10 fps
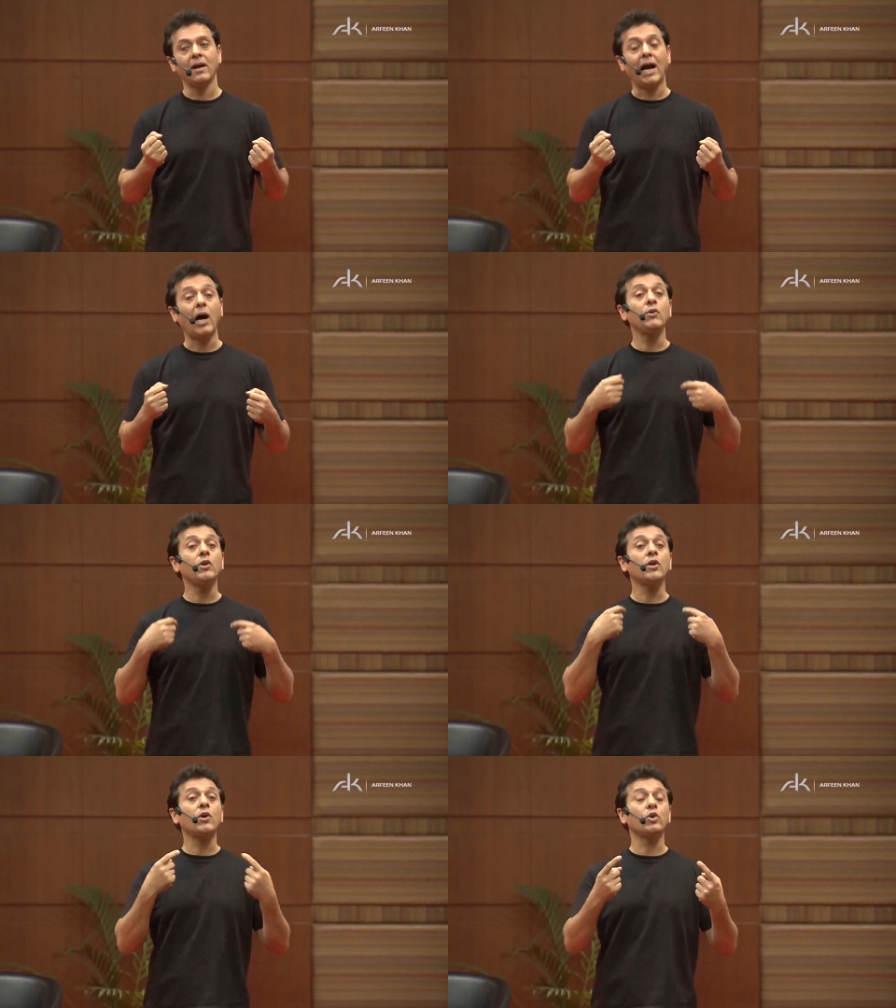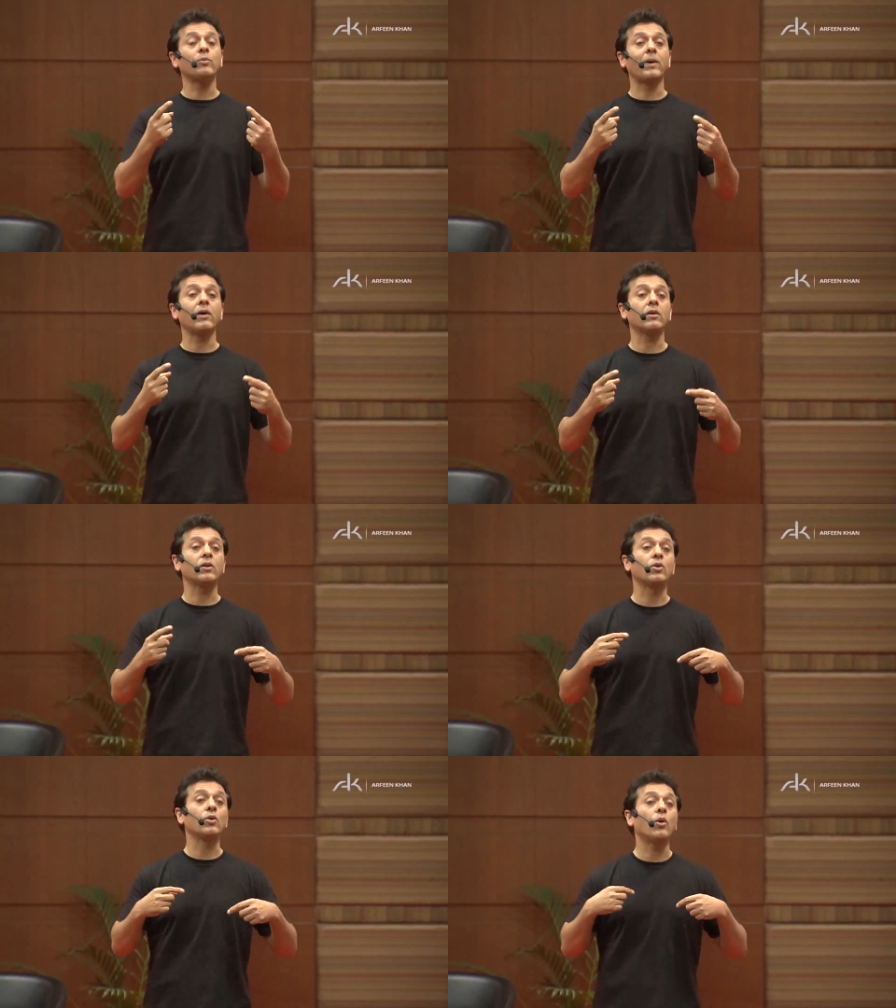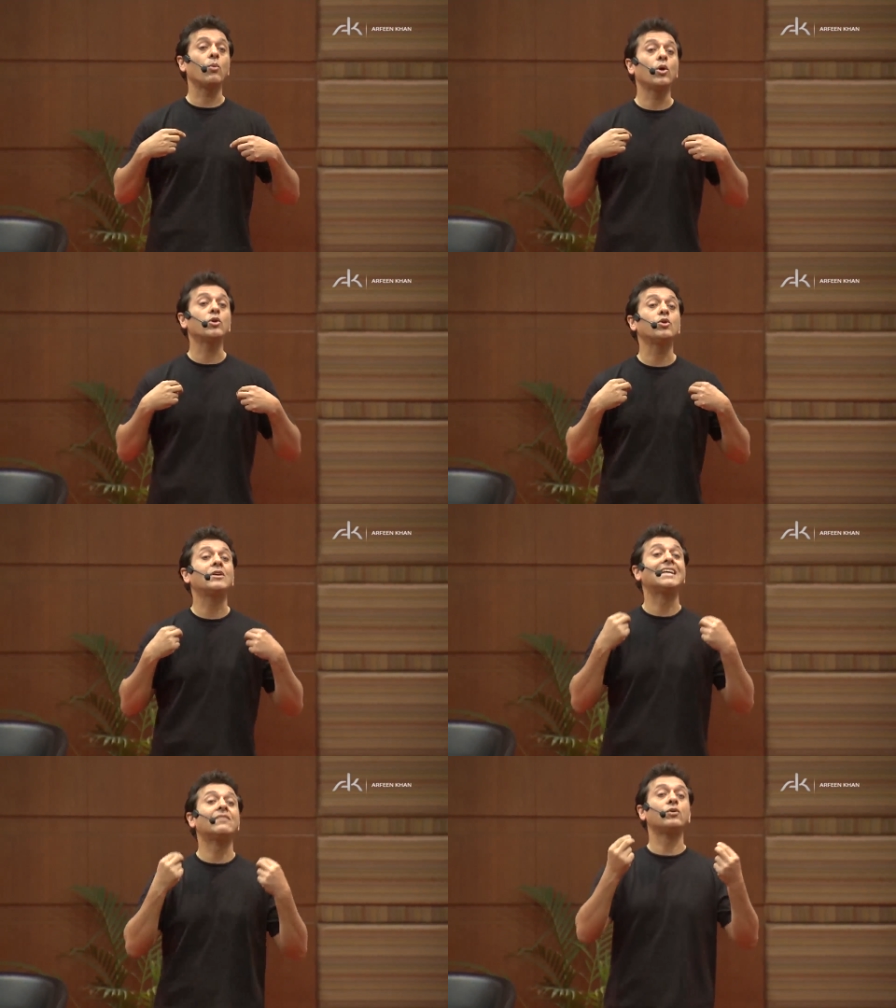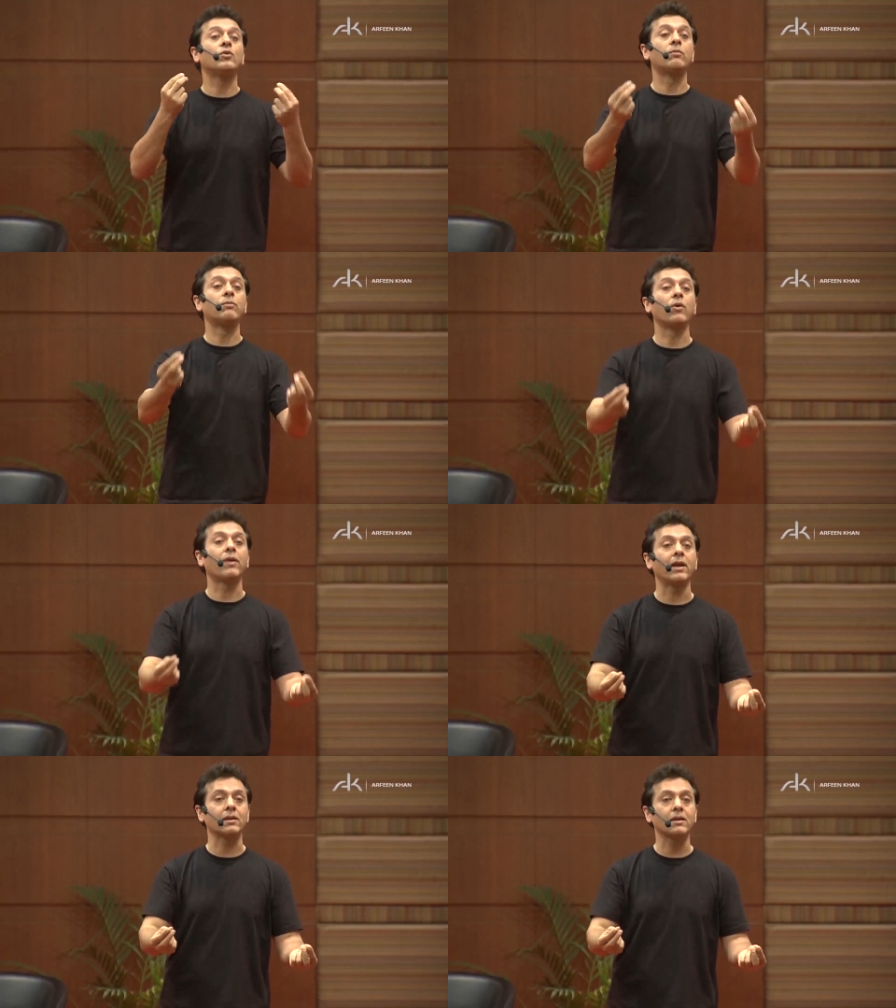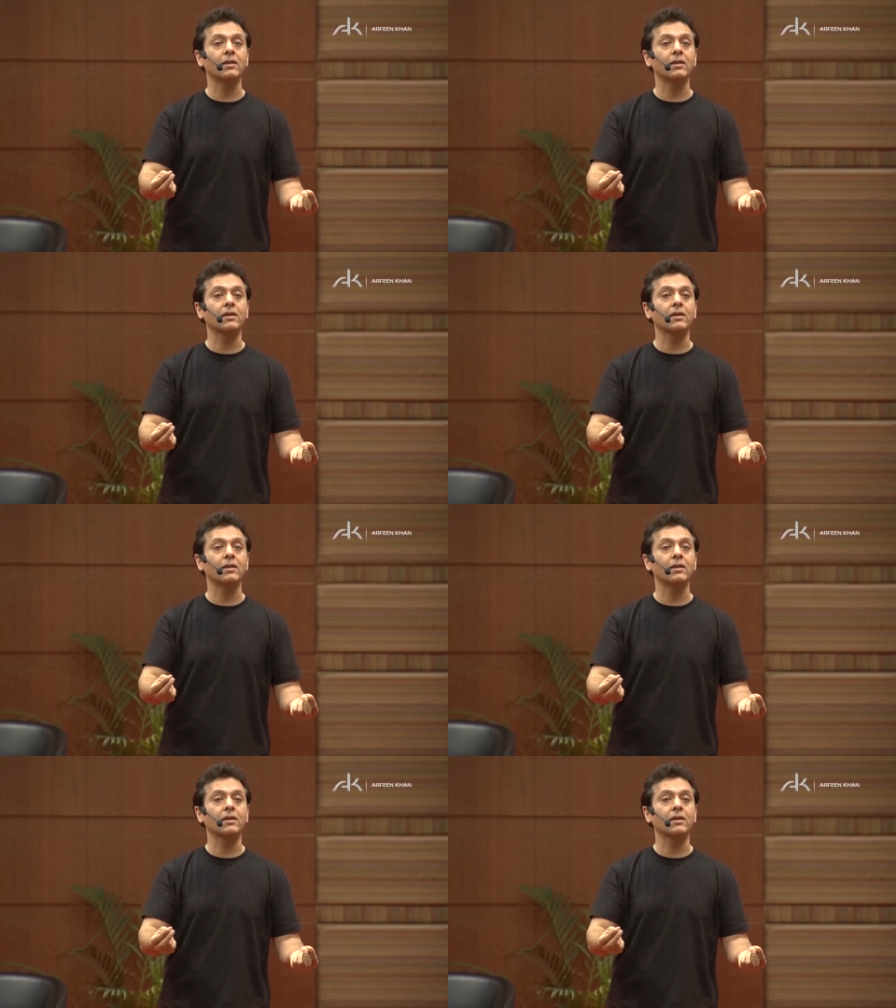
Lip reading: How do you know your parents do not want to give you from both hands?